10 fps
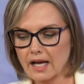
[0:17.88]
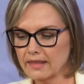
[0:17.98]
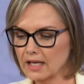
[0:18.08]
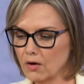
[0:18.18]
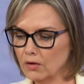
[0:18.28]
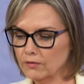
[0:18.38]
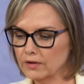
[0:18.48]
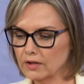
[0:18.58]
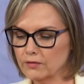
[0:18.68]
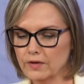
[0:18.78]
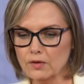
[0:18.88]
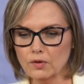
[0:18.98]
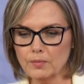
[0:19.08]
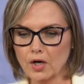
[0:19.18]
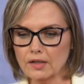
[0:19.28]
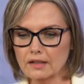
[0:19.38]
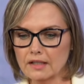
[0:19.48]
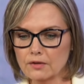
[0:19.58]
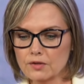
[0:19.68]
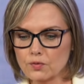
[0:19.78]
I think all of the federal party
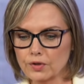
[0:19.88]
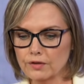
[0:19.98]
leaders were